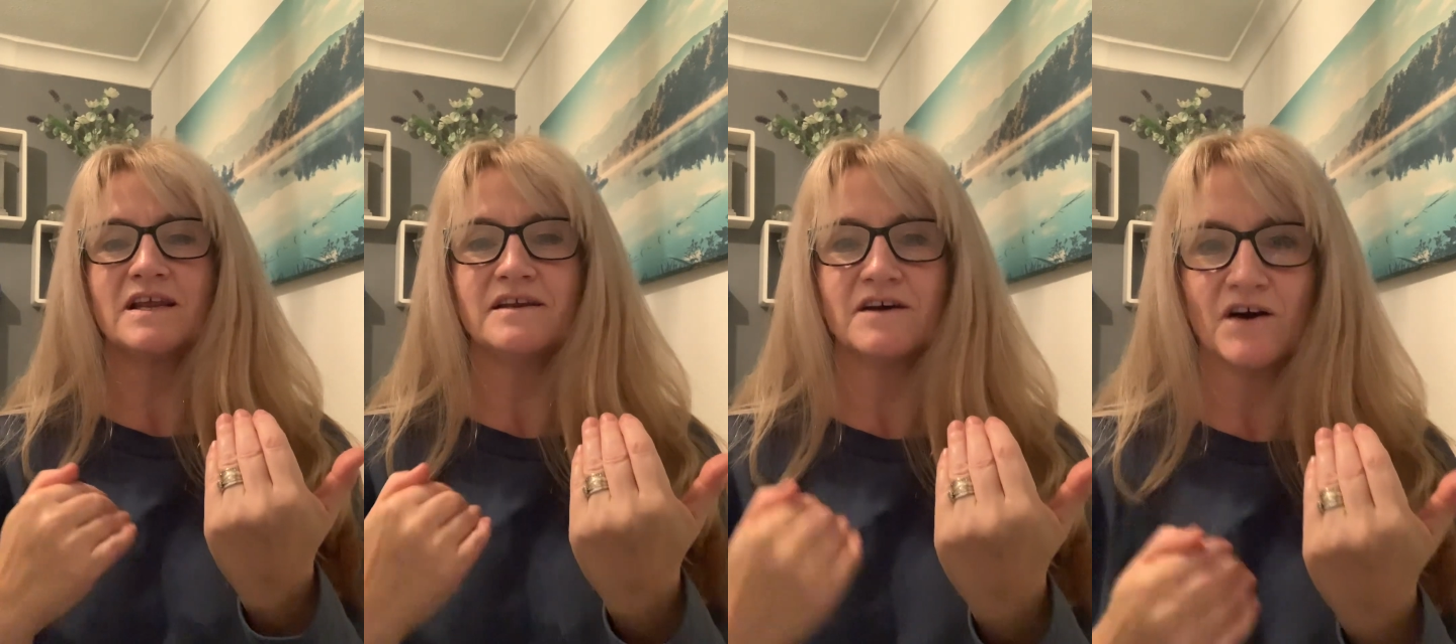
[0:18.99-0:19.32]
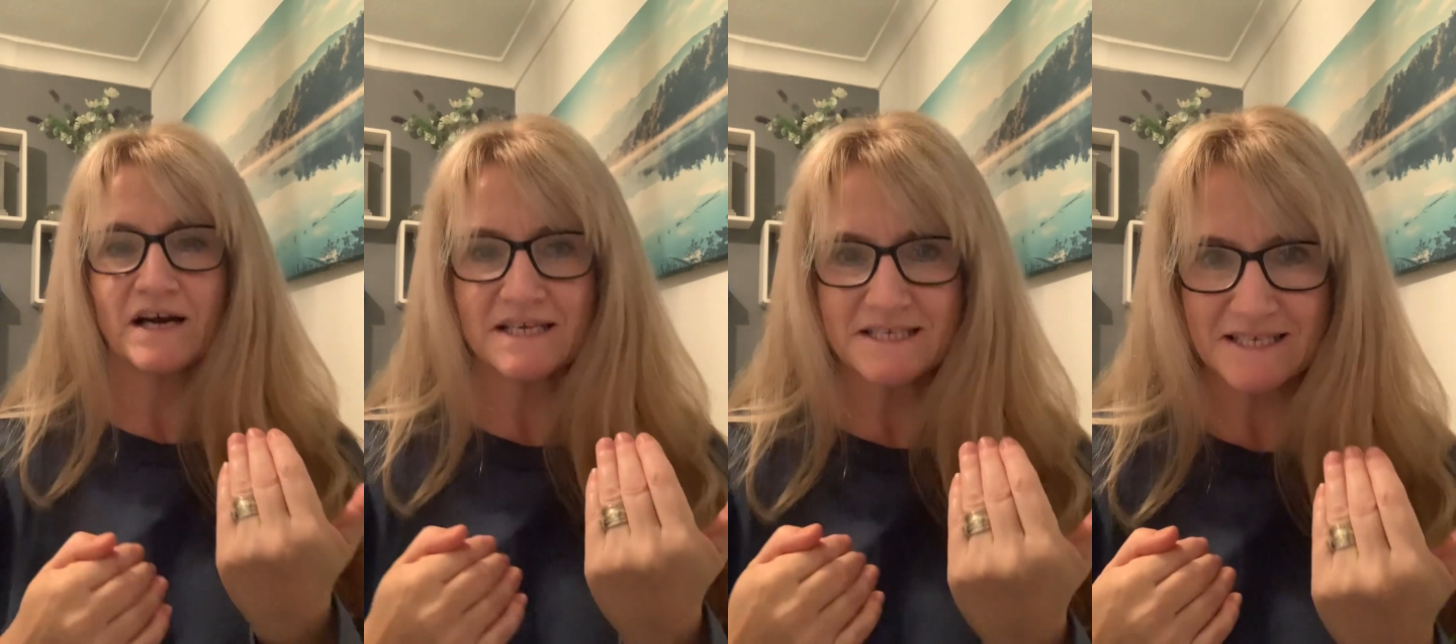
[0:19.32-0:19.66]

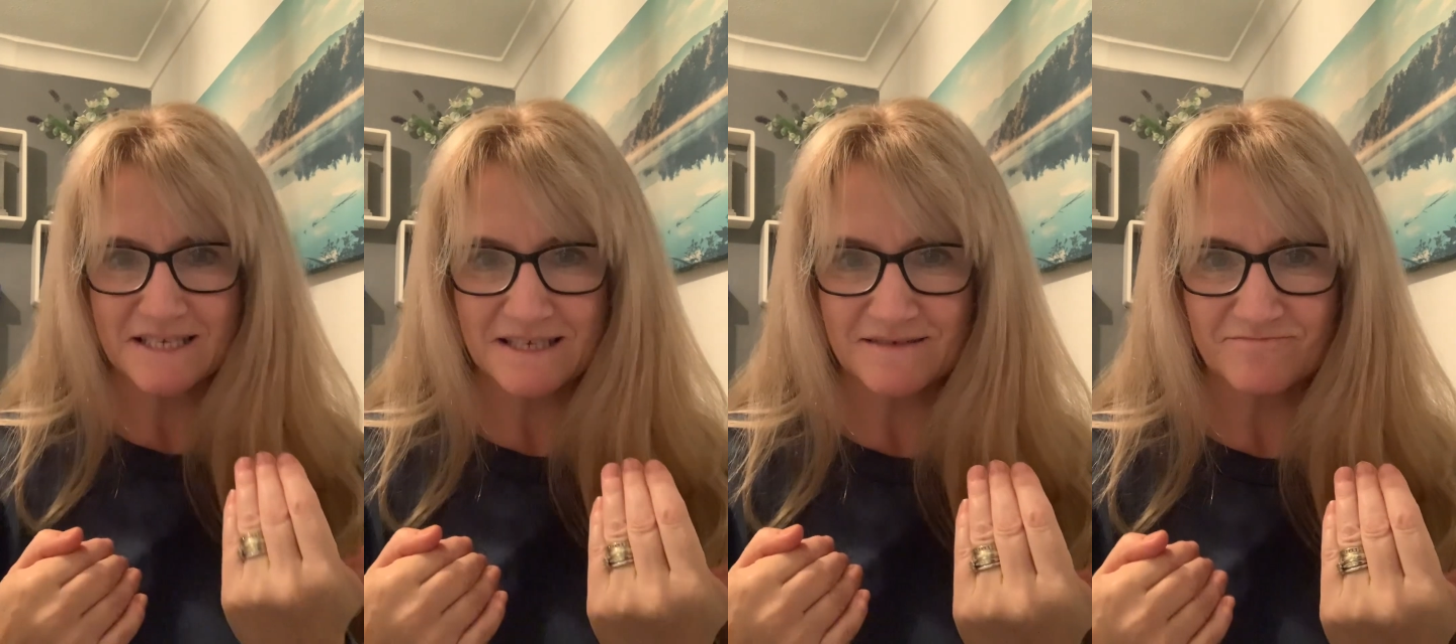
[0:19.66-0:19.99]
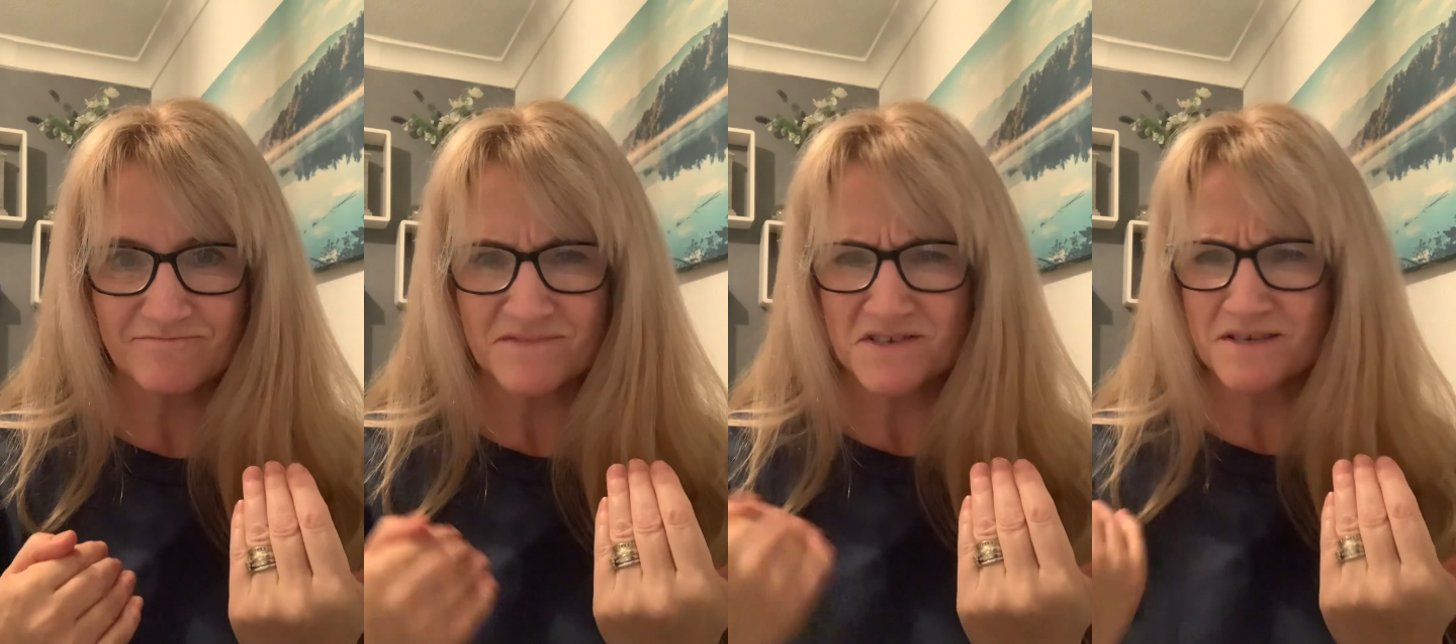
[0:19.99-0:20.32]
nice,
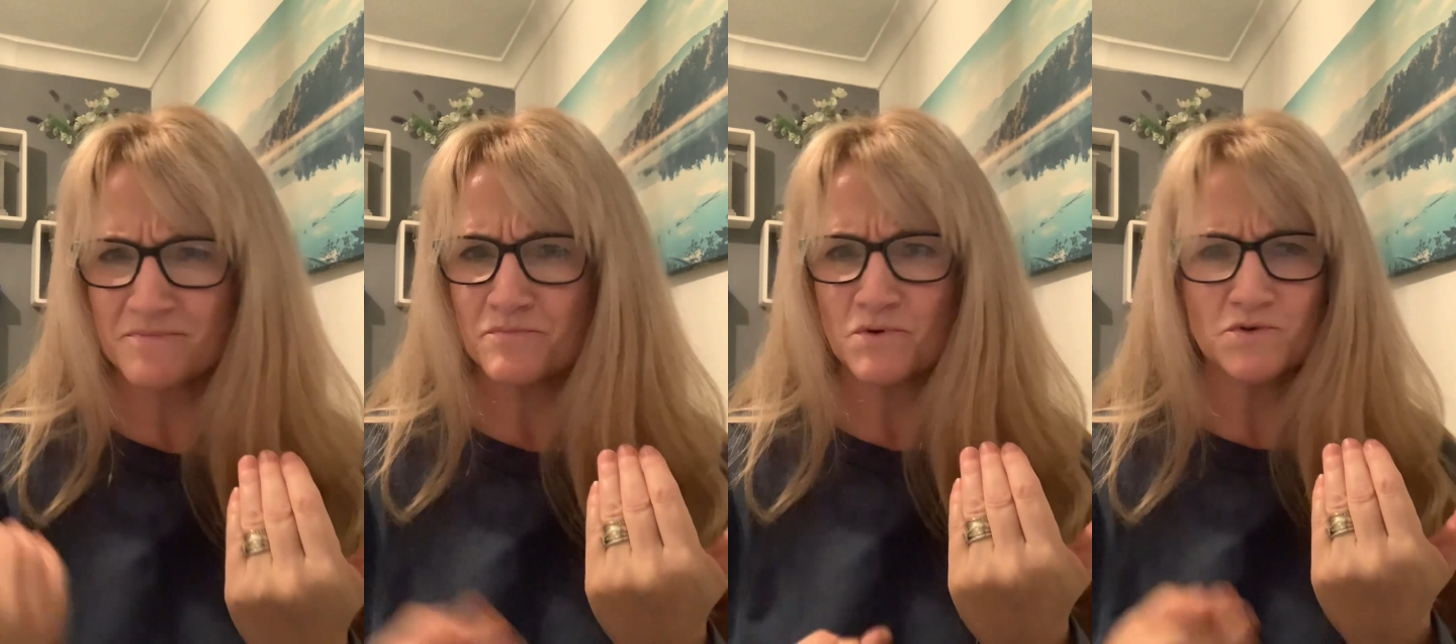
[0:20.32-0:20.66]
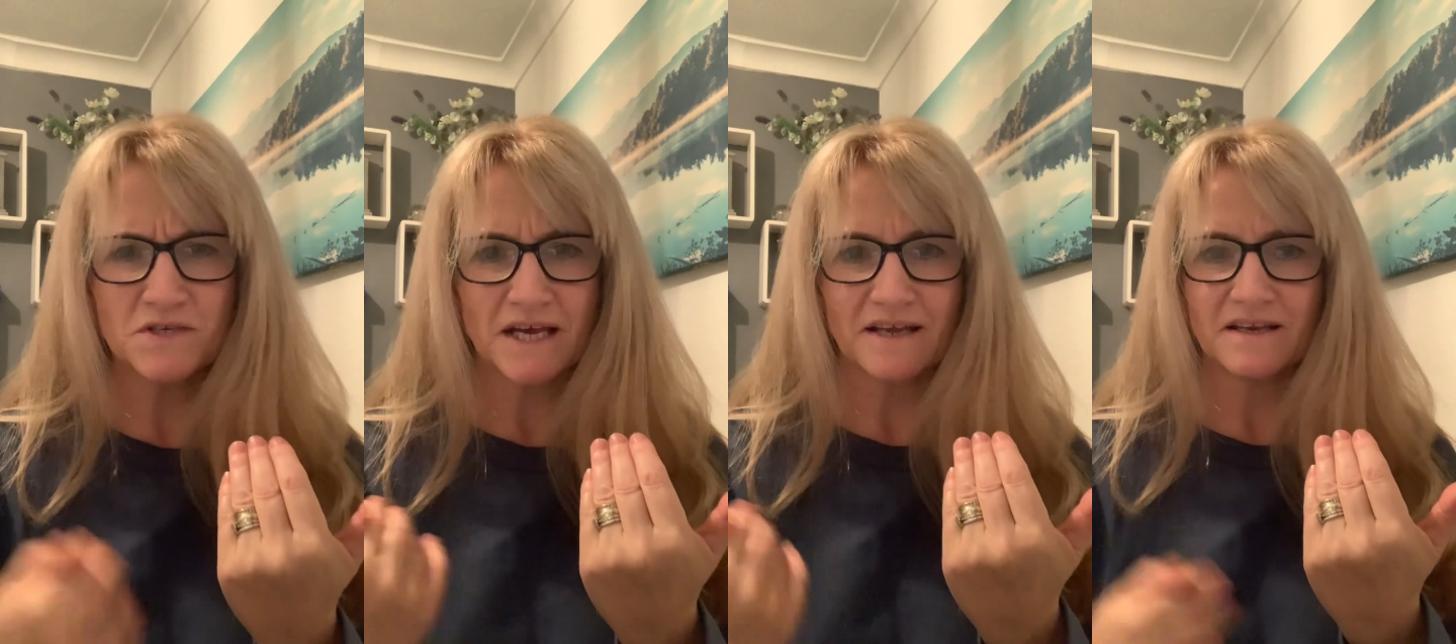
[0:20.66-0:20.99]
simple
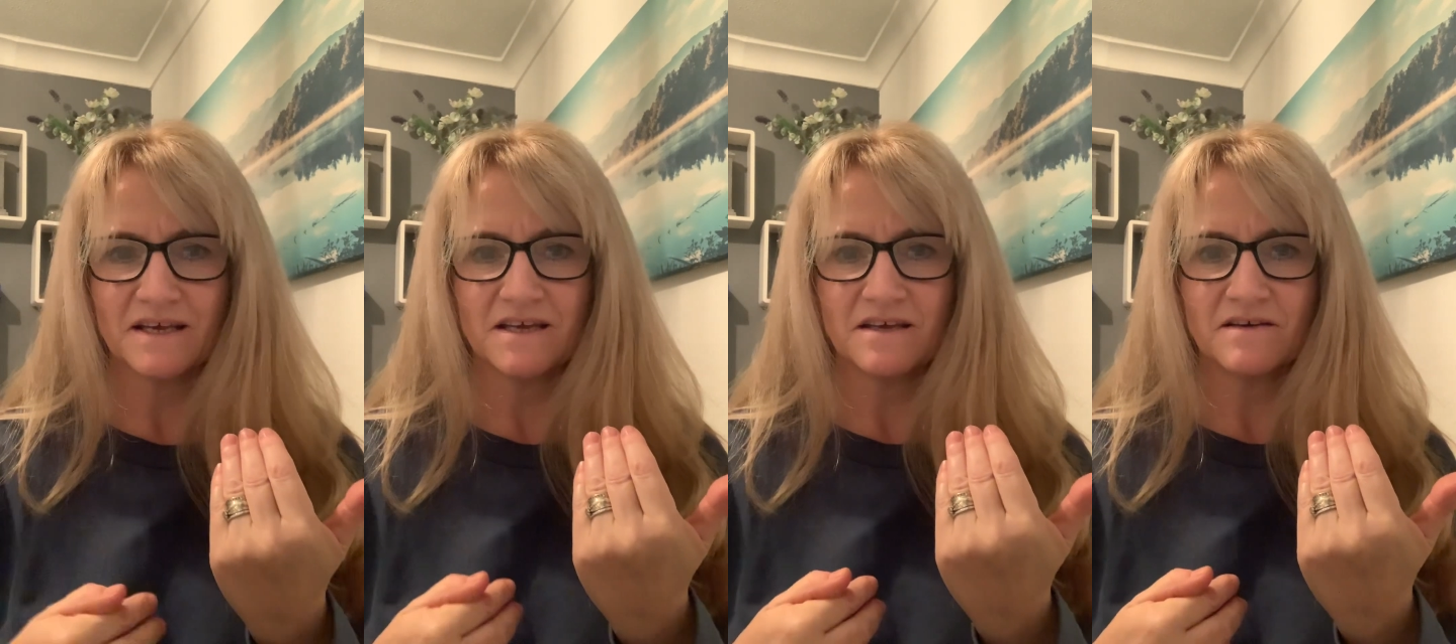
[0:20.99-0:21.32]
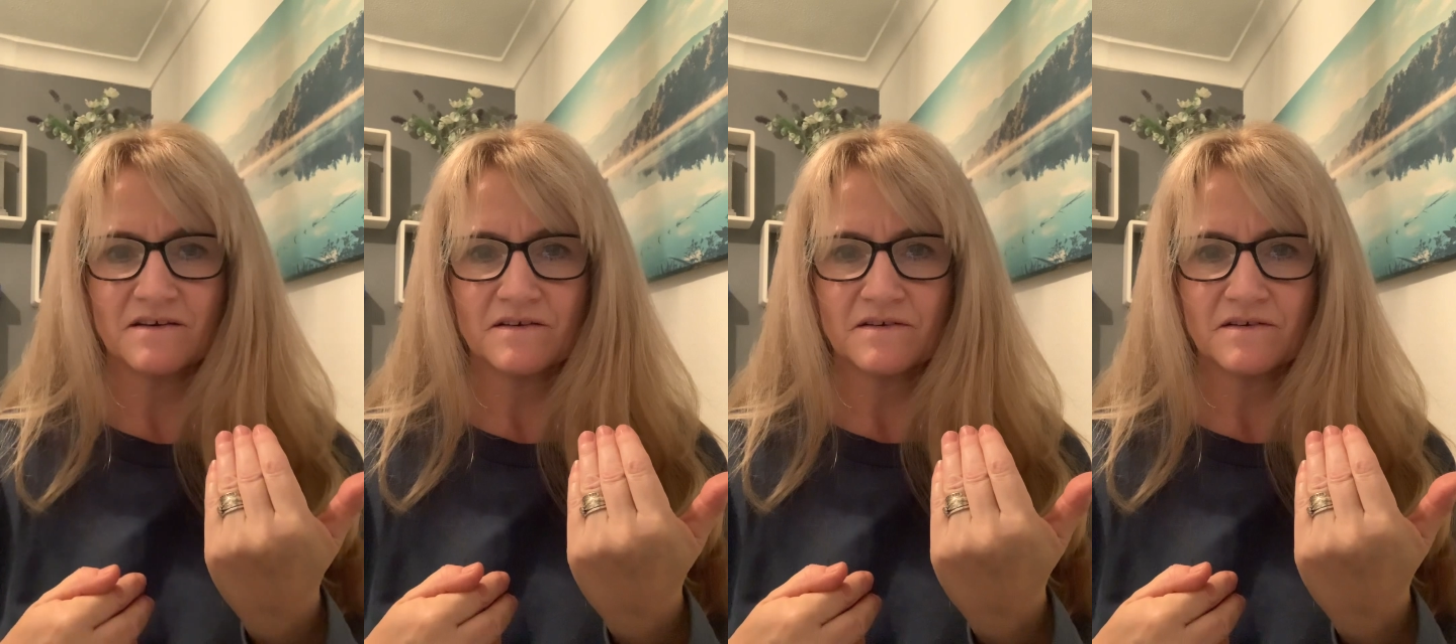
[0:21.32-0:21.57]
technique